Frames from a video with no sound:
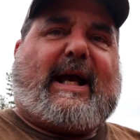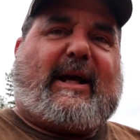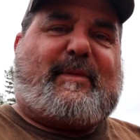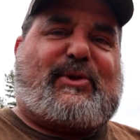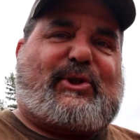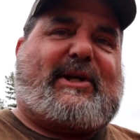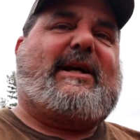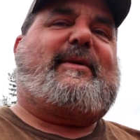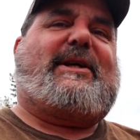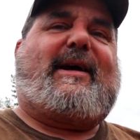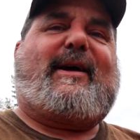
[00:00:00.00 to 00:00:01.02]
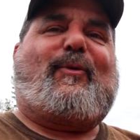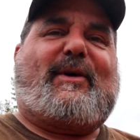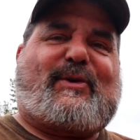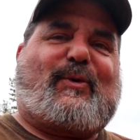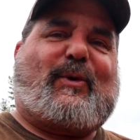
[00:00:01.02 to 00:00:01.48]
And Mr. KBK,
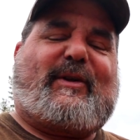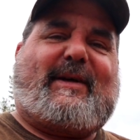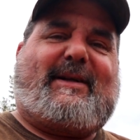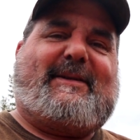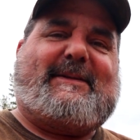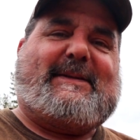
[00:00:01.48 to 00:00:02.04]
was it worth it?